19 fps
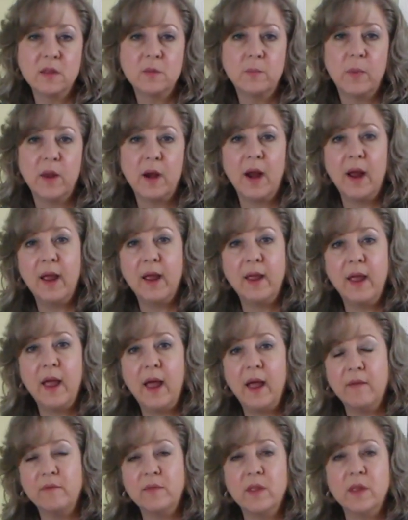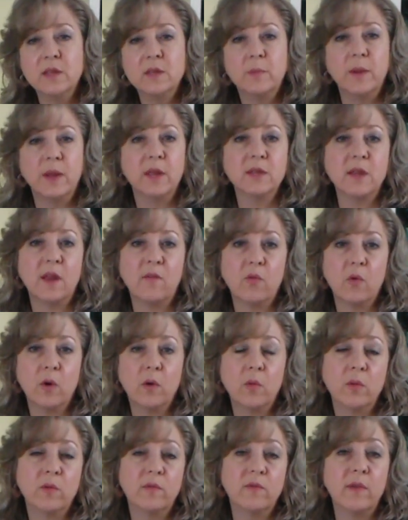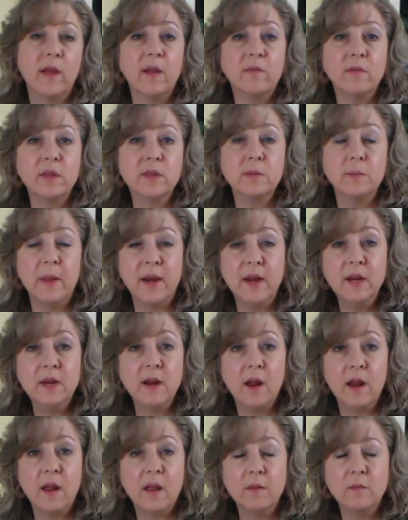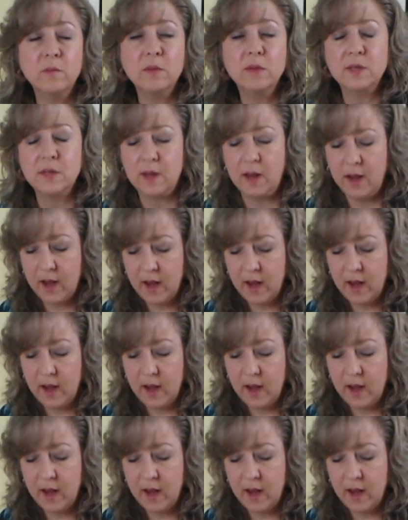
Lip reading: but I have this because I've worked with velvets many times.